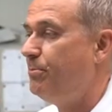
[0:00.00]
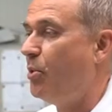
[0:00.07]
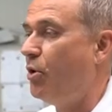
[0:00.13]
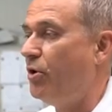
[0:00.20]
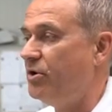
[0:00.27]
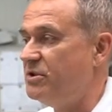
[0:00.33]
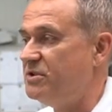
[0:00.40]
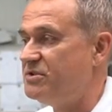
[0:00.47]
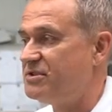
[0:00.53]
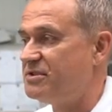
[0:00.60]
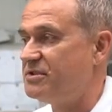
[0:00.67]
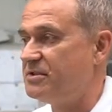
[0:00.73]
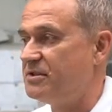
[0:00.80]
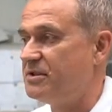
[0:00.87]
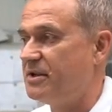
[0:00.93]

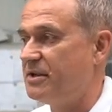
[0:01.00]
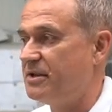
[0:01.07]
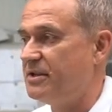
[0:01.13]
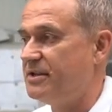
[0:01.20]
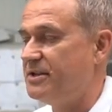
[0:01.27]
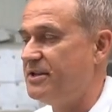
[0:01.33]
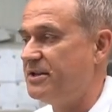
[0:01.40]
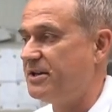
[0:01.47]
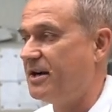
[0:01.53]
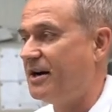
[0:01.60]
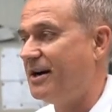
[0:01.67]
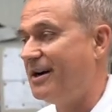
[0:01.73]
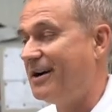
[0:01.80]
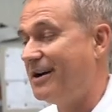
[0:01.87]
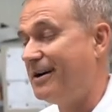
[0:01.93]
points here
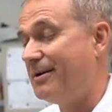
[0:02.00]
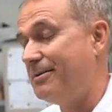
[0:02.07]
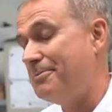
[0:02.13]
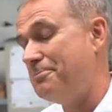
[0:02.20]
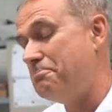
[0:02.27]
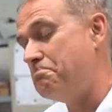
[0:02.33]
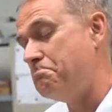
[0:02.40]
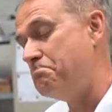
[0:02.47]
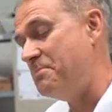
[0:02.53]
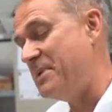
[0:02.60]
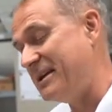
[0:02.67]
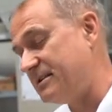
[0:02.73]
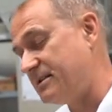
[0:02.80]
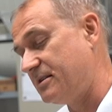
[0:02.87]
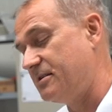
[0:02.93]
are
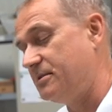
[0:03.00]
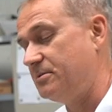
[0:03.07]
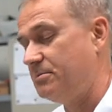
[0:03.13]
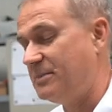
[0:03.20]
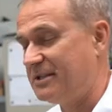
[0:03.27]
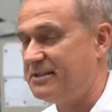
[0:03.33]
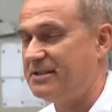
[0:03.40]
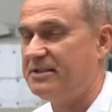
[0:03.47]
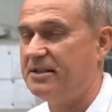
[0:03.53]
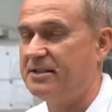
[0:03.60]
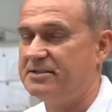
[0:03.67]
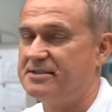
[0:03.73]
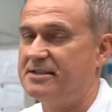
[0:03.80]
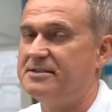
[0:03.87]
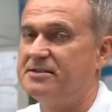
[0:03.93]
better
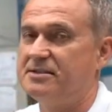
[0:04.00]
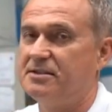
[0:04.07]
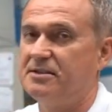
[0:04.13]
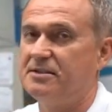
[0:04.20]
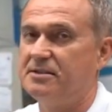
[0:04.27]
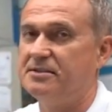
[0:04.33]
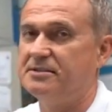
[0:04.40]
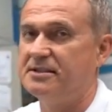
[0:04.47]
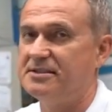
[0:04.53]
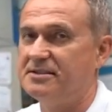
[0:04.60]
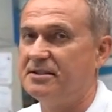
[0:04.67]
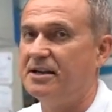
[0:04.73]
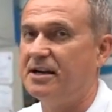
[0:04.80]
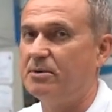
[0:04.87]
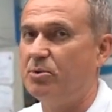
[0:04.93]
materials than
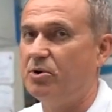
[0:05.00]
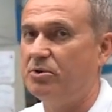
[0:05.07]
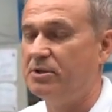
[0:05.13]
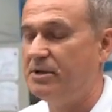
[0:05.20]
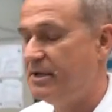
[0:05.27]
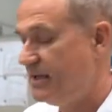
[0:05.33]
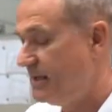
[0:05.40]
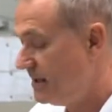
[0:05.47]
the carbon.